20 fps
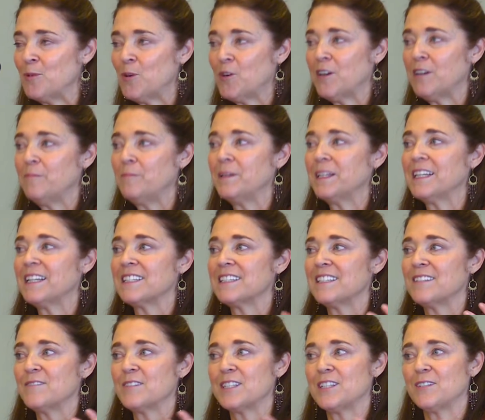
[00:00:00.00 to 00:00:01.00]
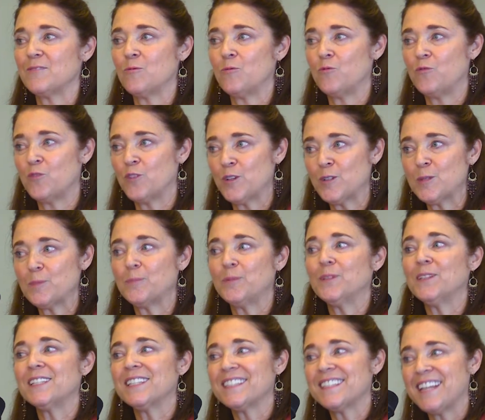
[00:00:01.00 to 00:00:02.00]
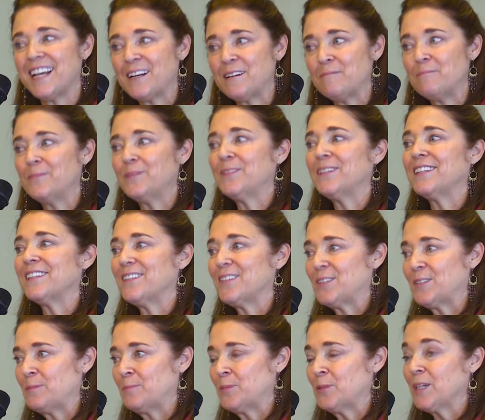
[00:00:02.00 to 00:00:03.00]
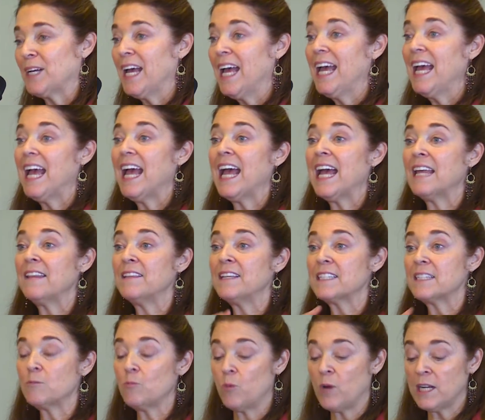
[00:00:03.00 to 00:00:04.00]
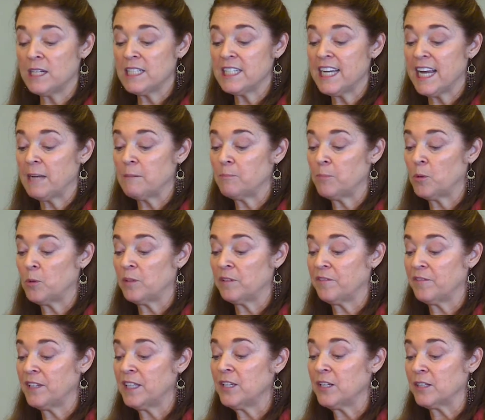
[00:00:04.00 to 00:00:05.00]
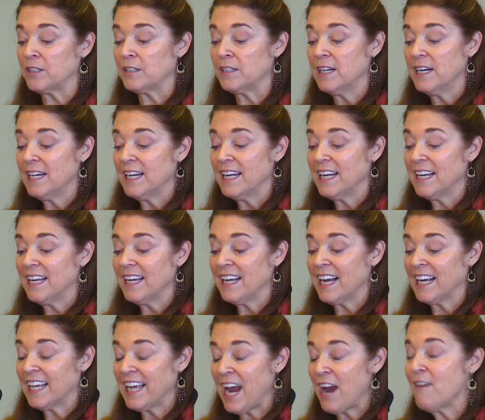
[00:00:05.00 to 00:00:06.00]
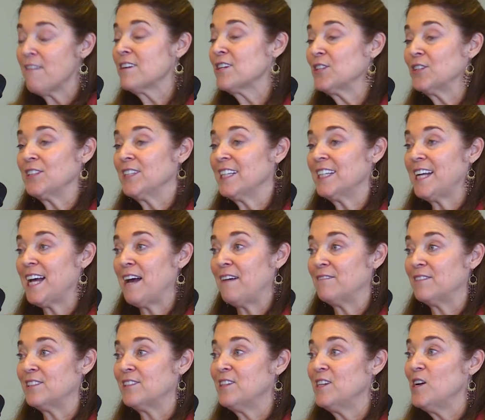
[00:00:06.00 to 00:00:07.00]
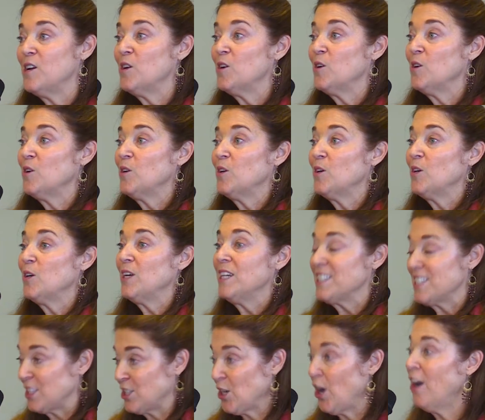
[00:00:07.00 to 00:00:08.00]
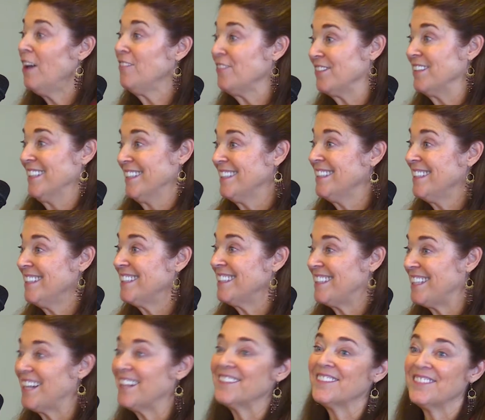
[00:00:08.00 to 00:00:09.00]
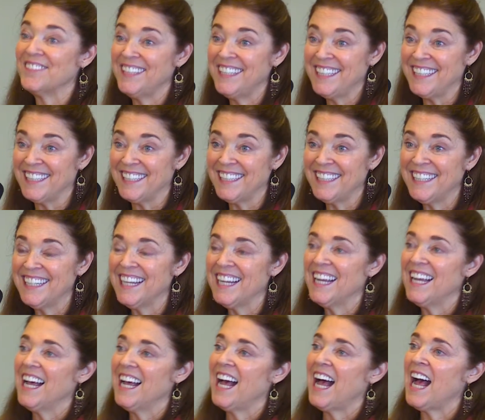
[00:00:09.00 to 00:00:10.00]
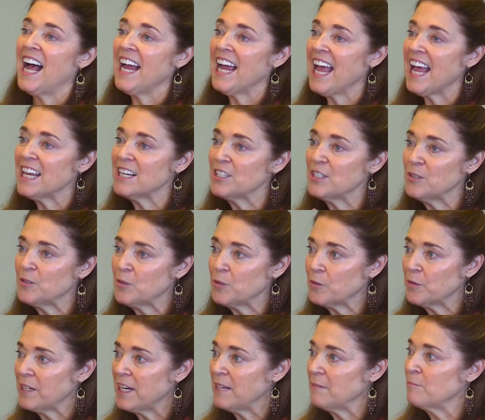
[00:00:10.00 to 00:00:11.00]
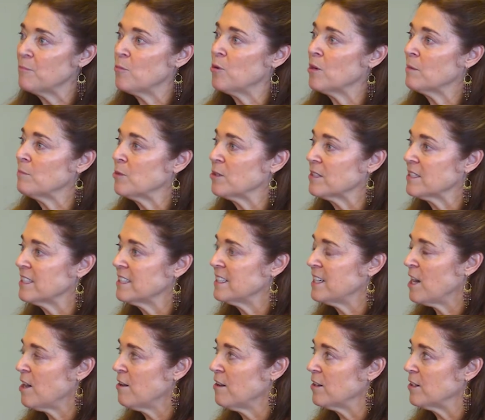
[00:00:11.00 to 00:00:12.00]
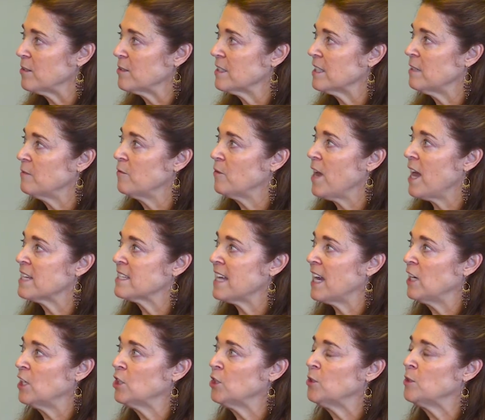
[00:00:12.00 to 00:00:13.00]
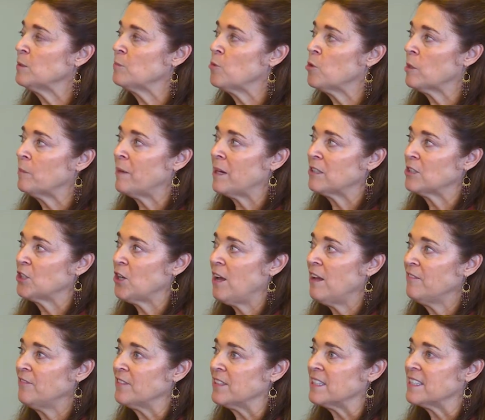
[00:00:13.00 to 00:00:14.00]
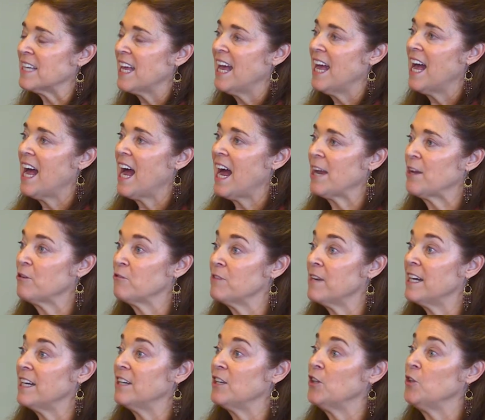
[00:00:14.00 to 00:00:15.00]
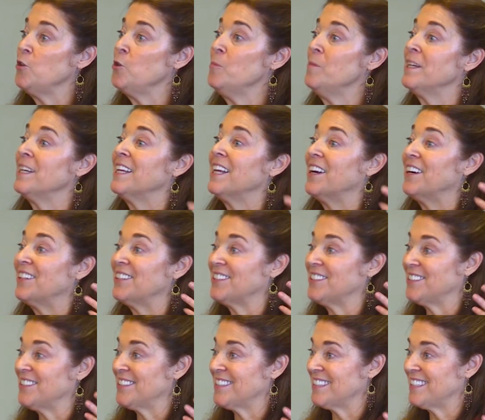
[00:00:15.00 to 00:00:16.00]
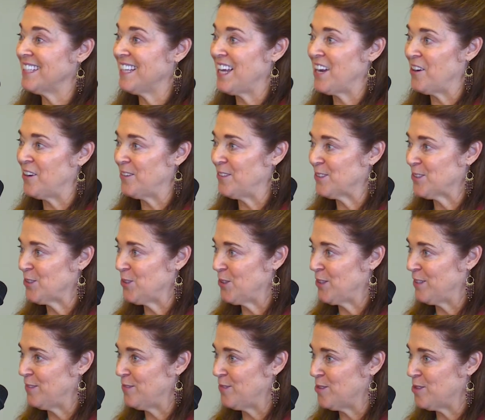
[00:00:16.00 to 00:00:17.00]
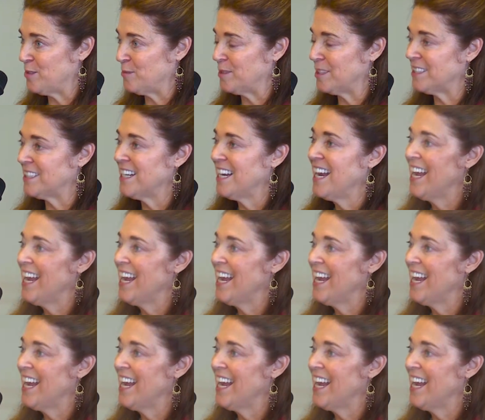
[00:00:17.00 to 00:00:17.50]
more because there was a first book, a second book, a third book, and this one tentpole figure, a character in the novel, is a dolphin, Delphine. I had to create more and more scenarios. And as I learned more about dolphins, I created human characters to carry the story forward.